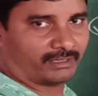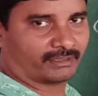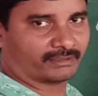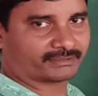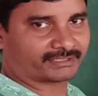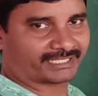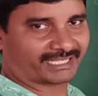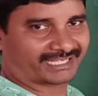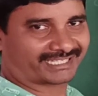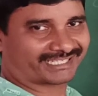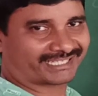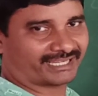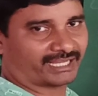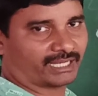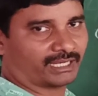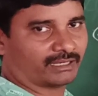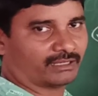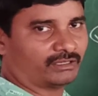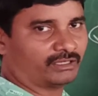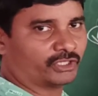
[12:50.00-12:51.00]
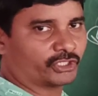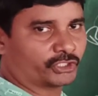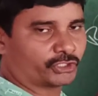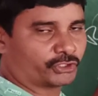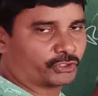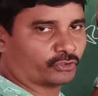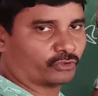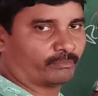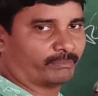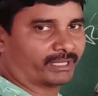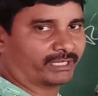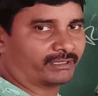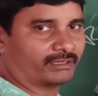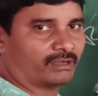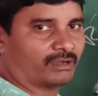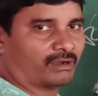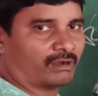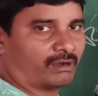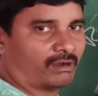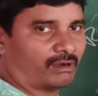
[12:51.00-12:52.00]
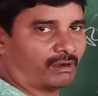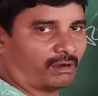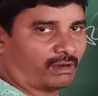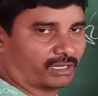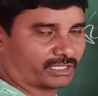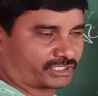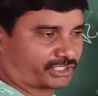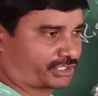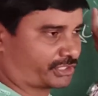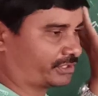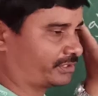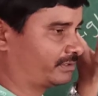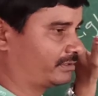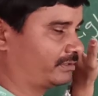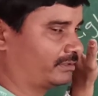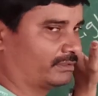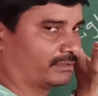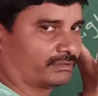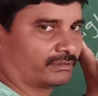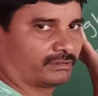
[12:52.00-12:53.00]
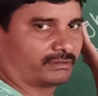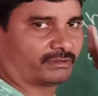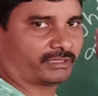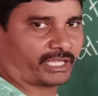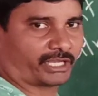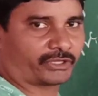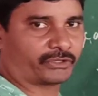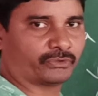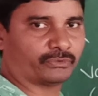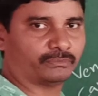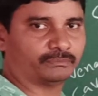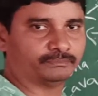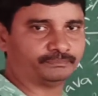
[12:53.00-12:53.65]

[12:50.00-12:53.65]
sectional human heart. Thank you.